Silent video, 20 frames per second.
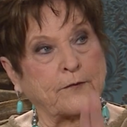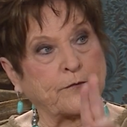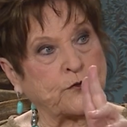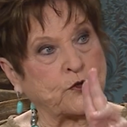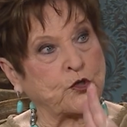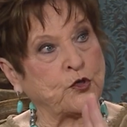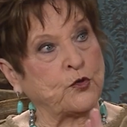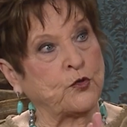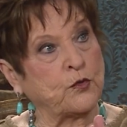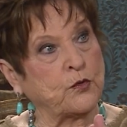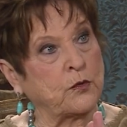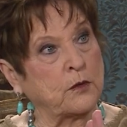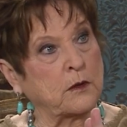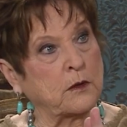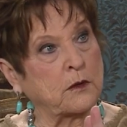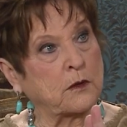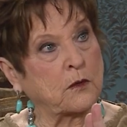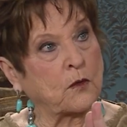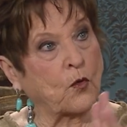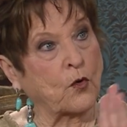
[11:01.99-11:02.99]
of two
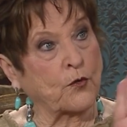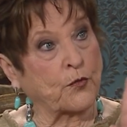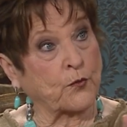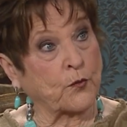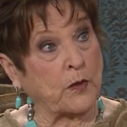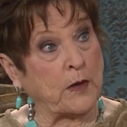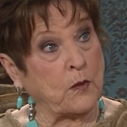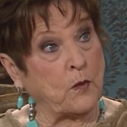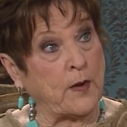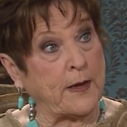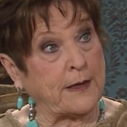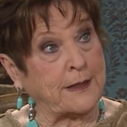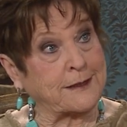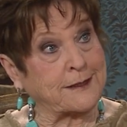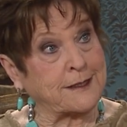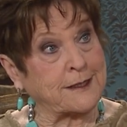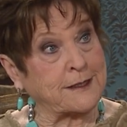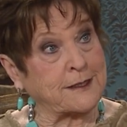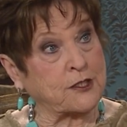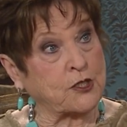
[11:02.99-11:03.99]
or three
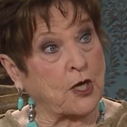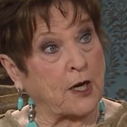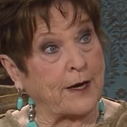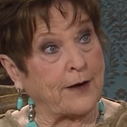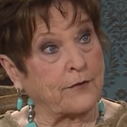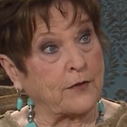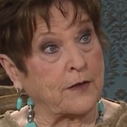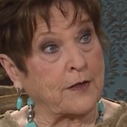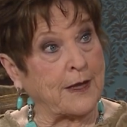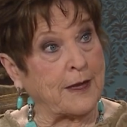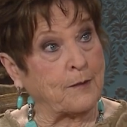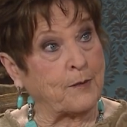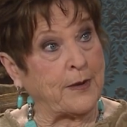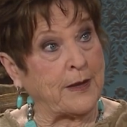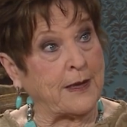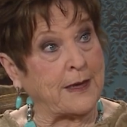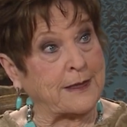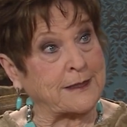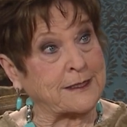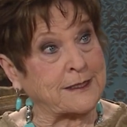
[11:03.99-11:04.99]
witnesses shall everything
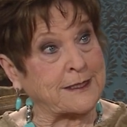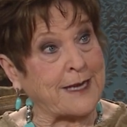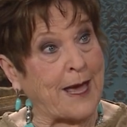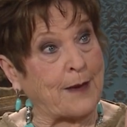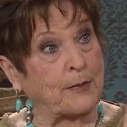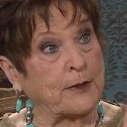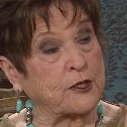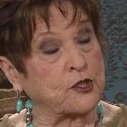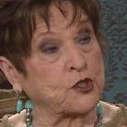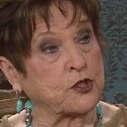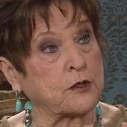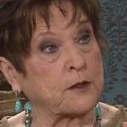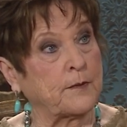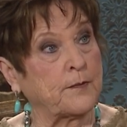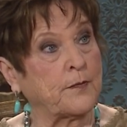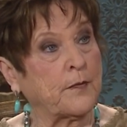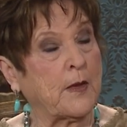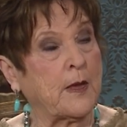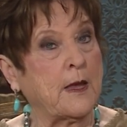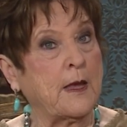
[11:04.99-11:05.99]
be established.
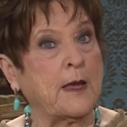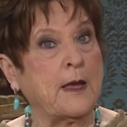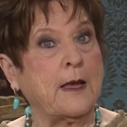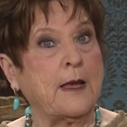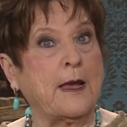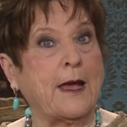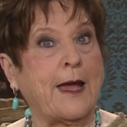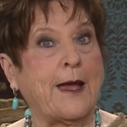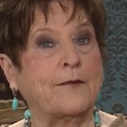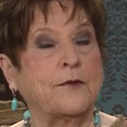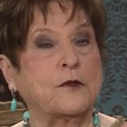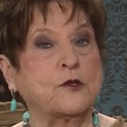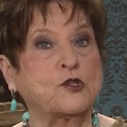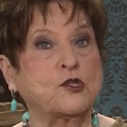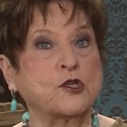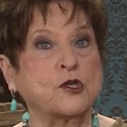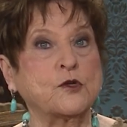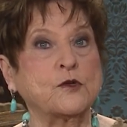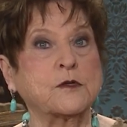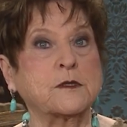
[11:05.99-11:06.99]
And the
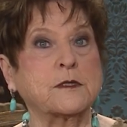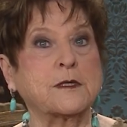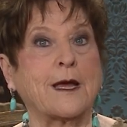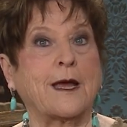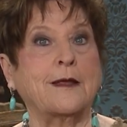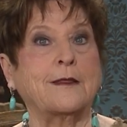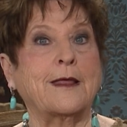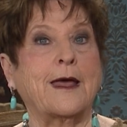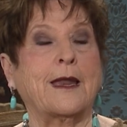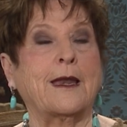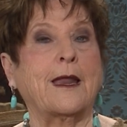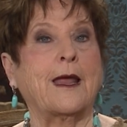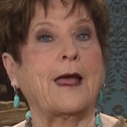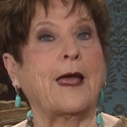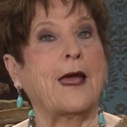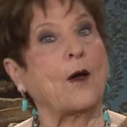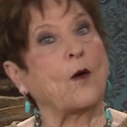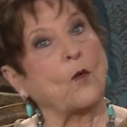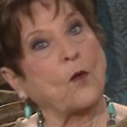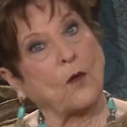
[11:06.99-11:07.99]
Jews say that
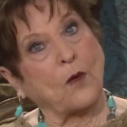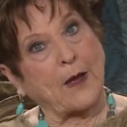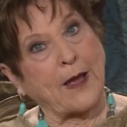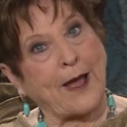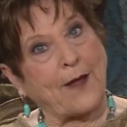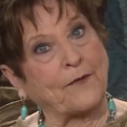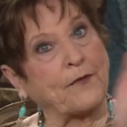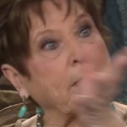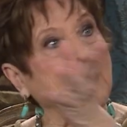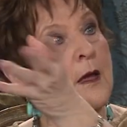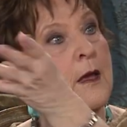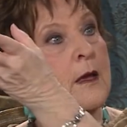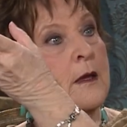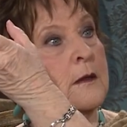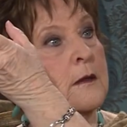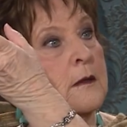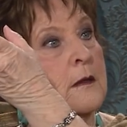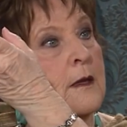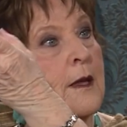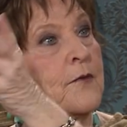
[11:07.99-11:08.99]
at the
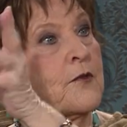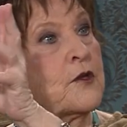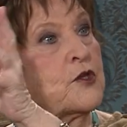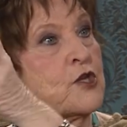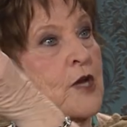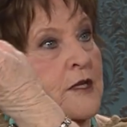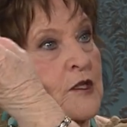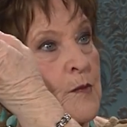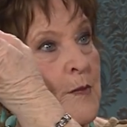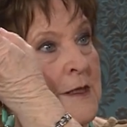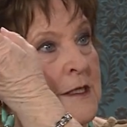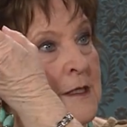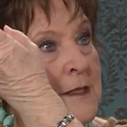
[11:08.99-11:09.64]
end, at the judgment